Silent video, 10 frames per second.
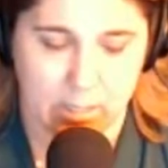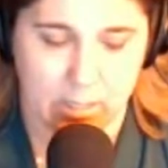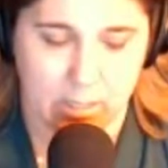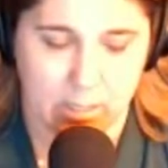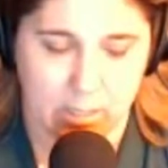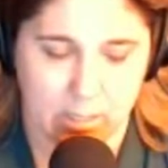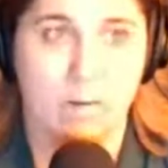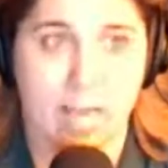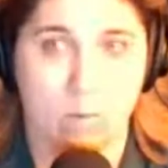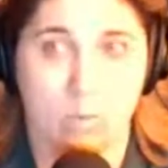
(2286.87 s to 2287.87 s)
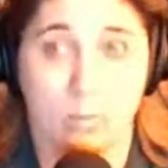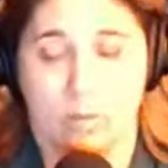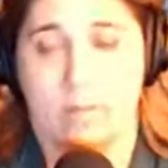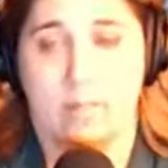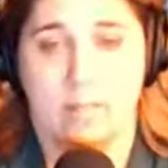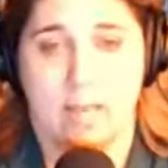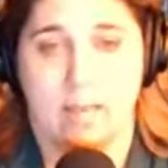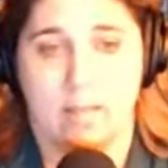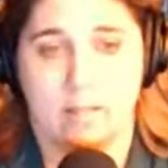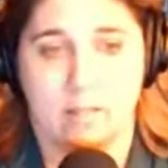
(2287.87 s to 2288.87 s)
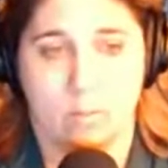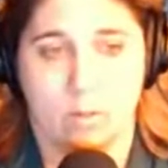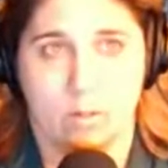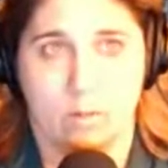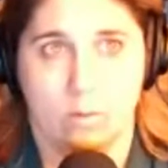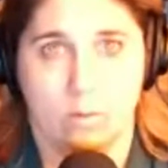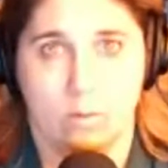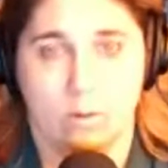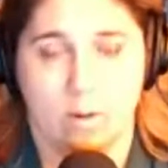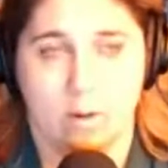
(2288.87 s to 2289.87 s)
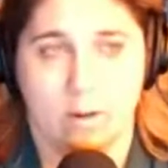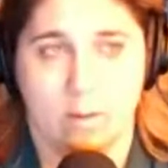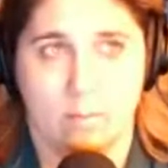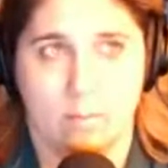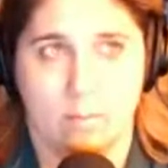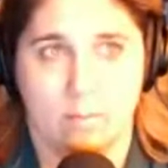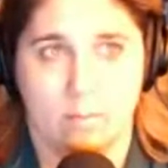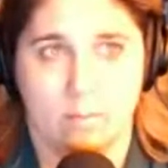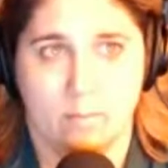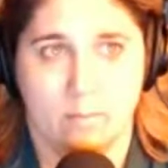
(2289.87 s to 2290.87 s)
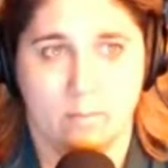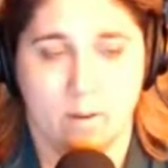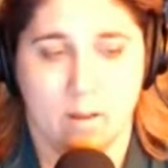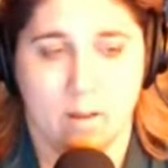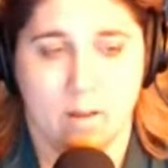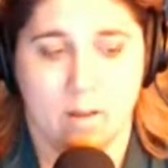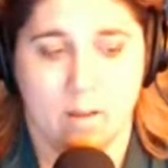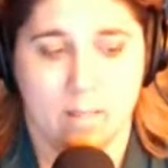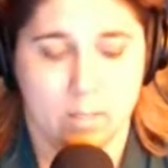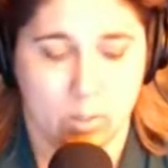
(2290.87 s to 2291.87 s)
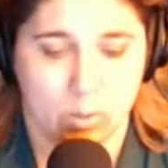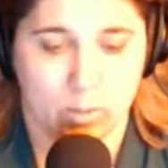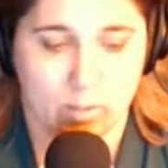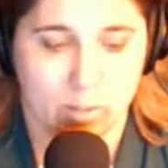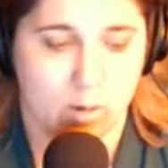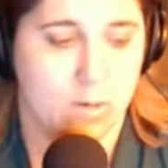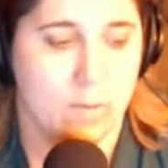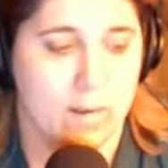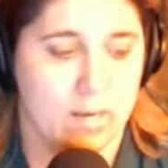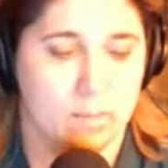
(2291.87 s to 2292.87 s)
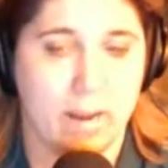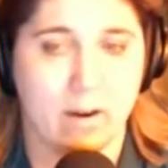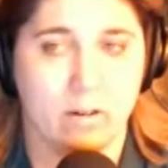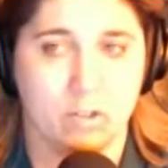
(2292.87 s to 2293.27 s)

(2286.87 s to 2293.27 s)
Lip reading: And I would add one more thing to that, as someone who has learned this the hard way in marriage,